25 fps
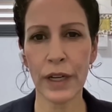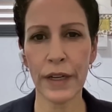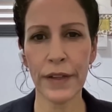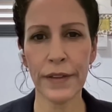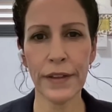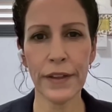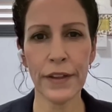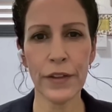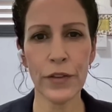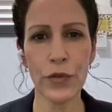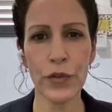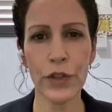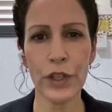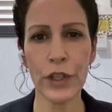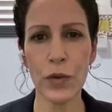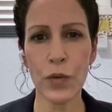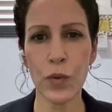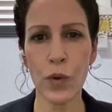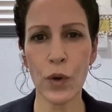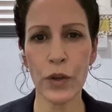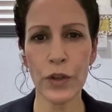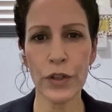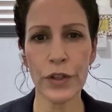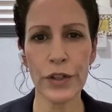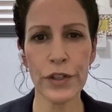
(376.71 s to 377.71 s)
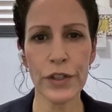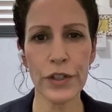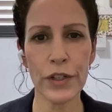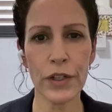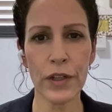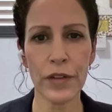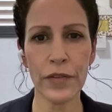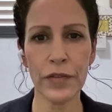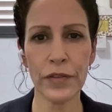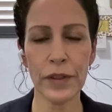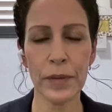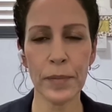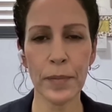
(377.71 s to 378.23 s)
I think, 3/4
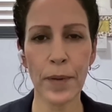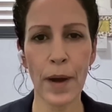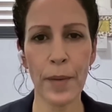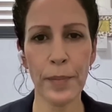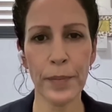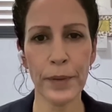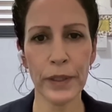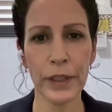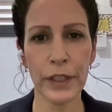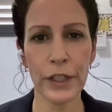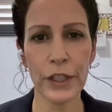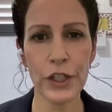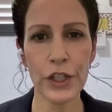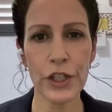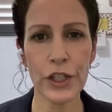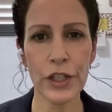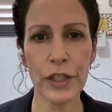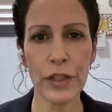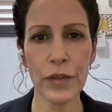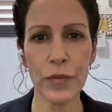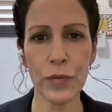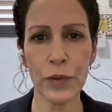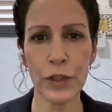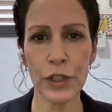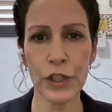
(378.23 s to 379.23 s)
of the population,